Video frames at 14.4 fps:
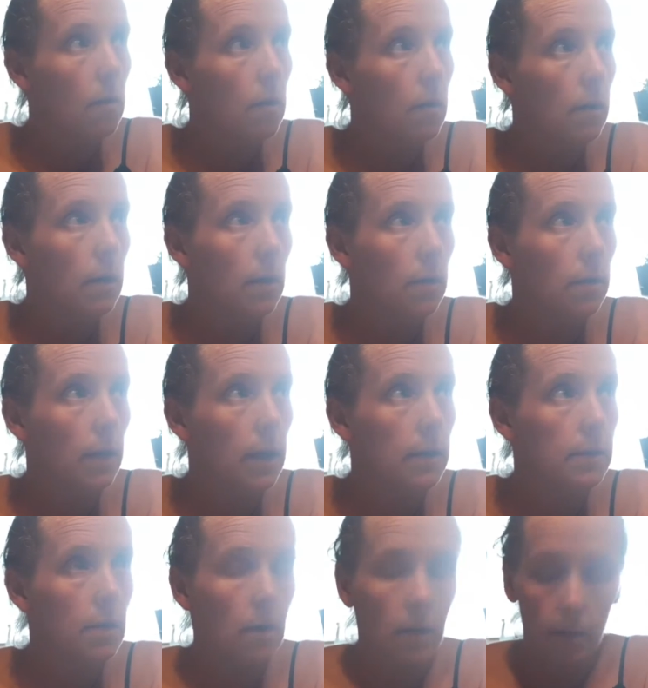I hear the
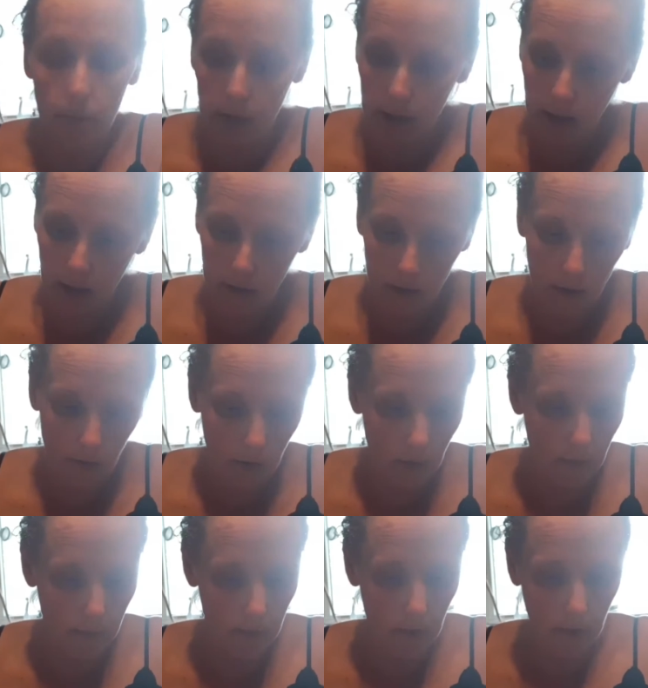kids all upstairs. I don't know
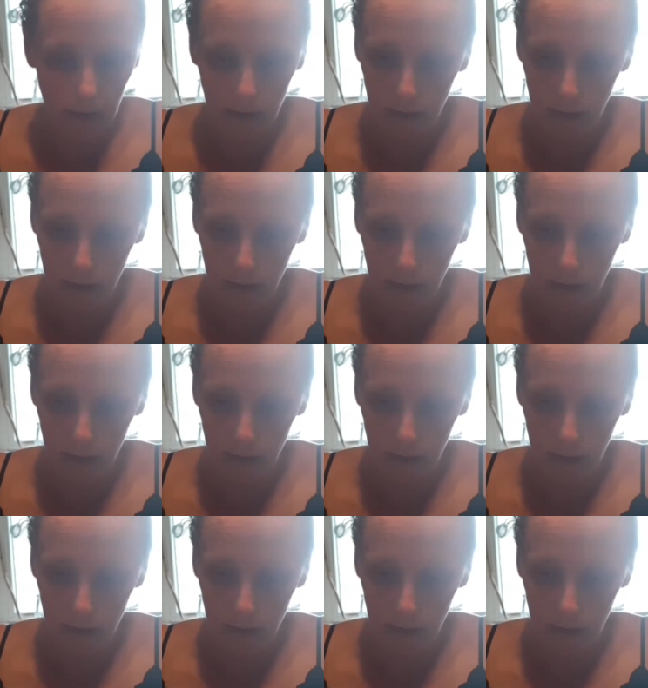if they're